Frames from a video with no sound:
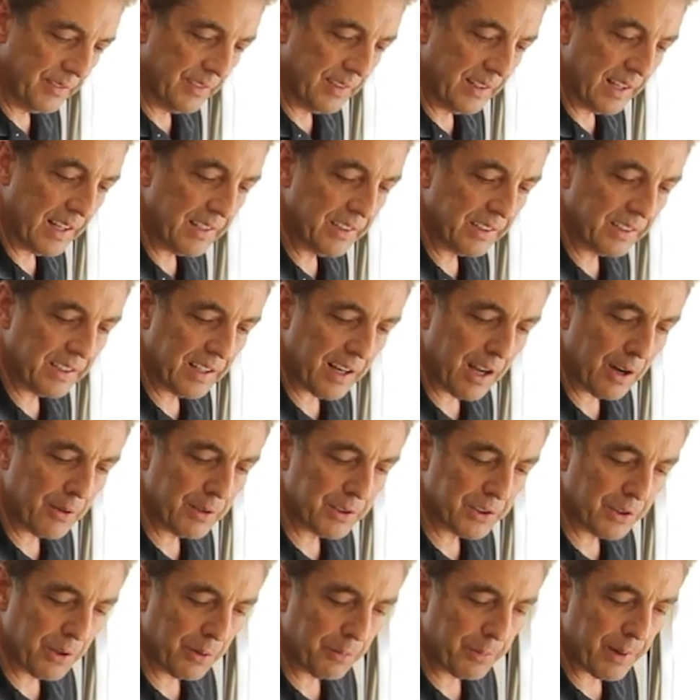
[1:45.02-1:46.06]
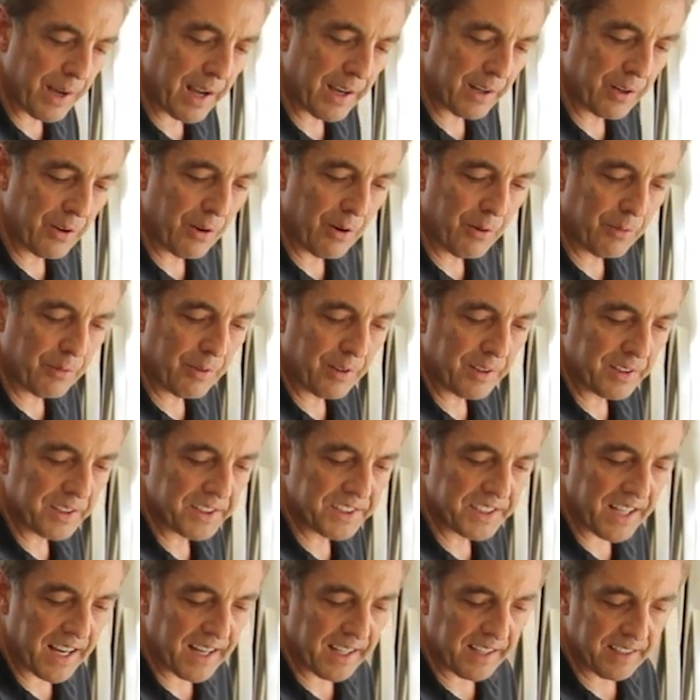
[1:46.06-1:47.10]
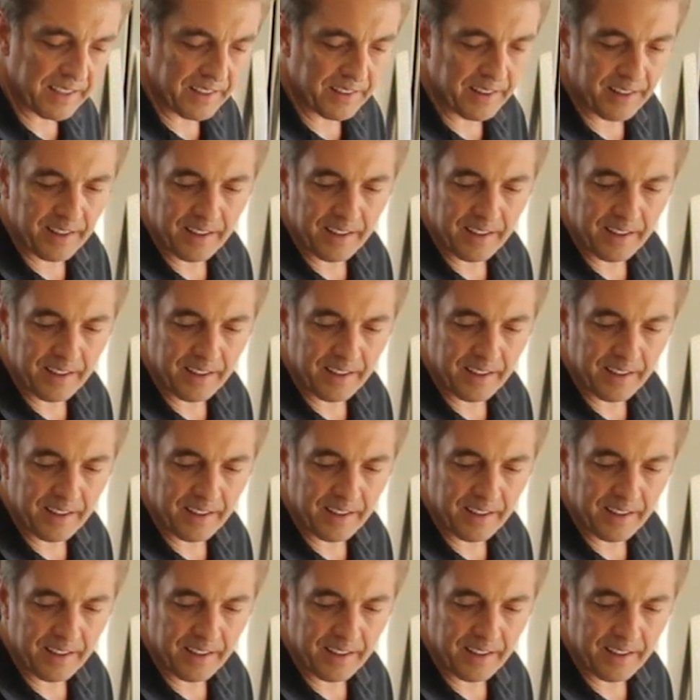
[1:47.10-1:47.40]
And you could always go back over it a second